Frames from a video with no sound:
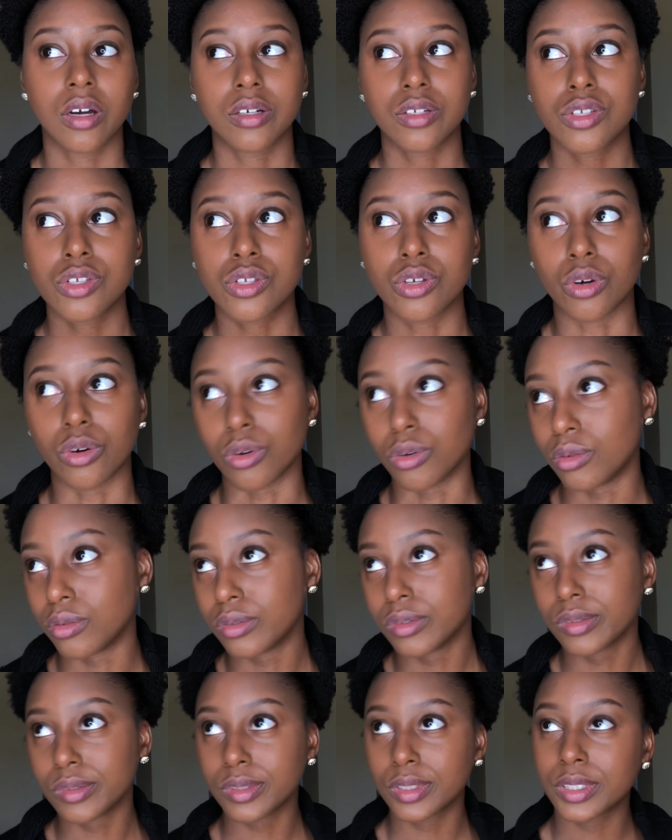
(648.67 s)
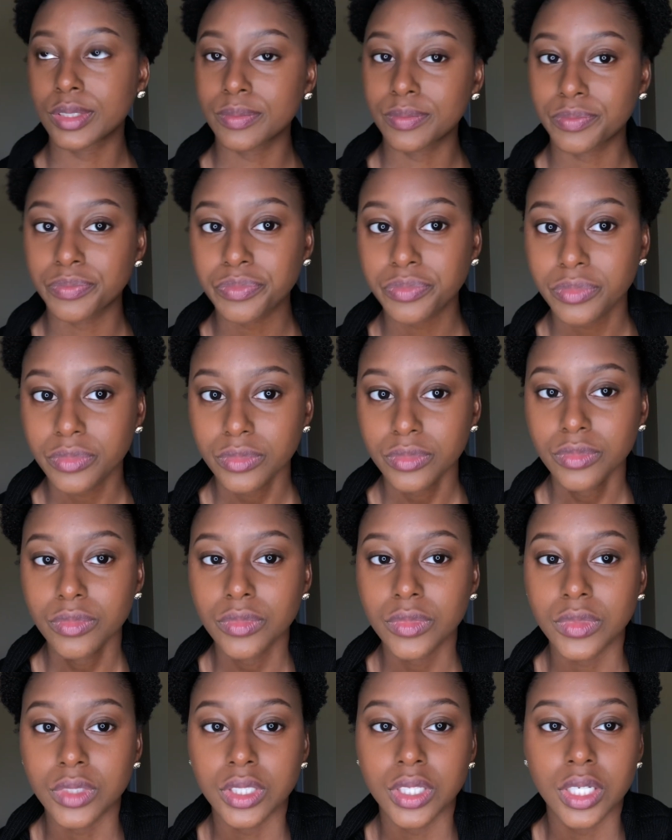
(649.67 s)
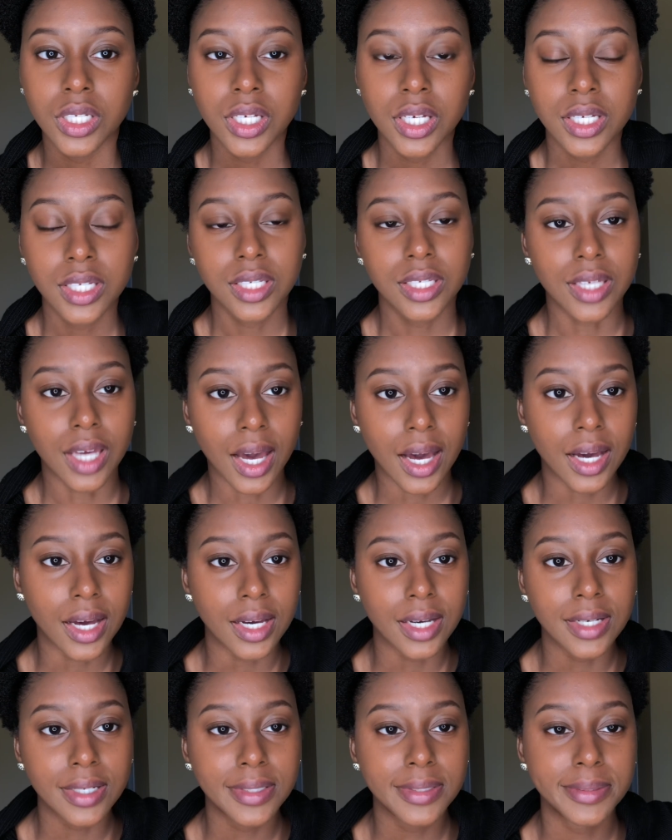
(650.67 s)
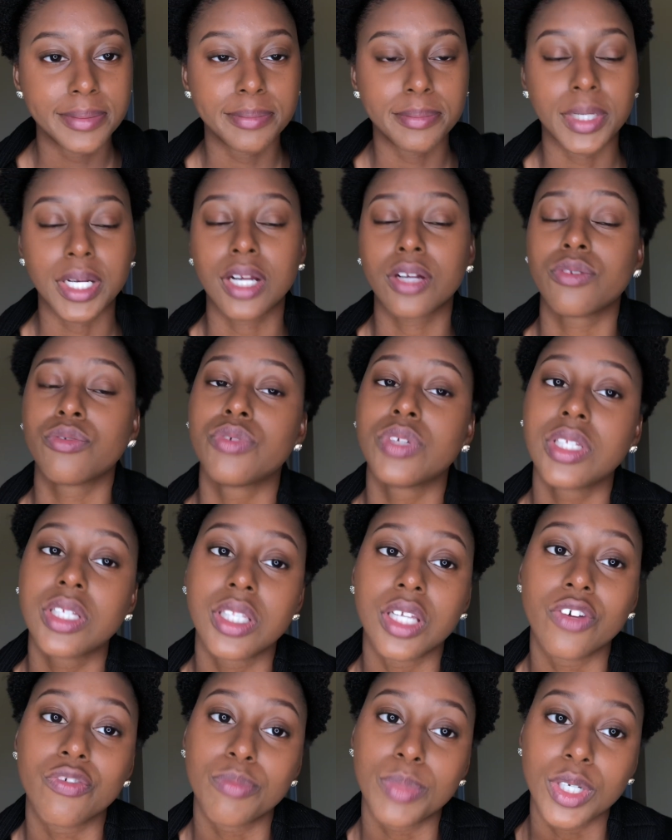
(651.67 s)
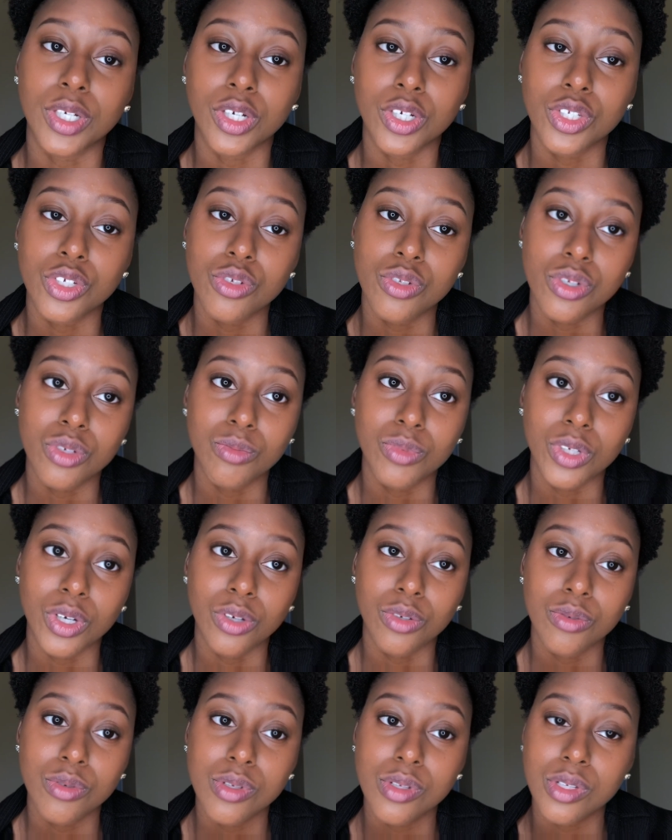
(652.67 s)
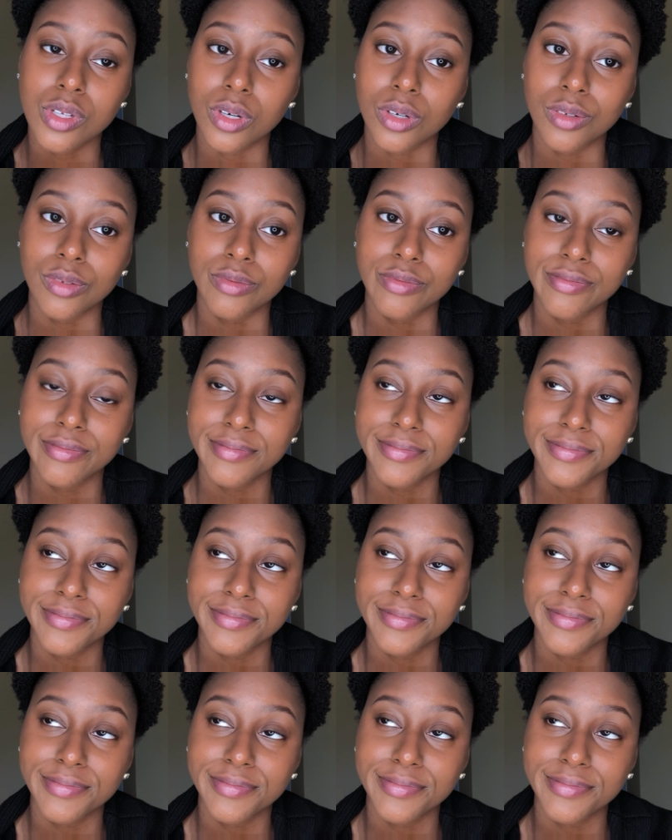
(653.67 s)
So yeah, but I really love being on YouTube though, so